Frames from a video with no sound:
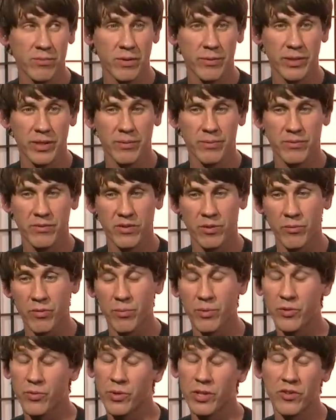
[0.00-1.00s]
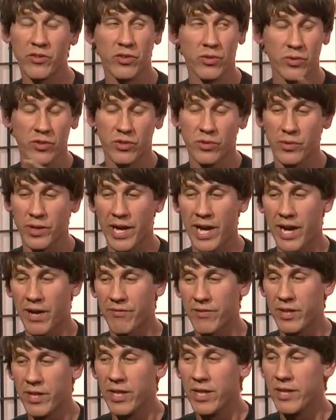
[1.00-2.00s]
maybe somewhere between two and two and a
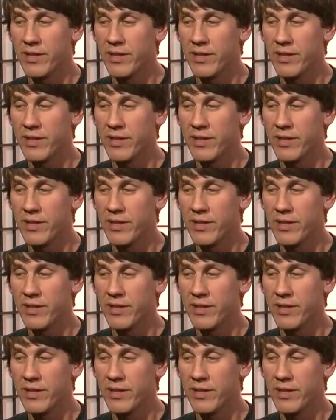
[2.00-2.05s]
half,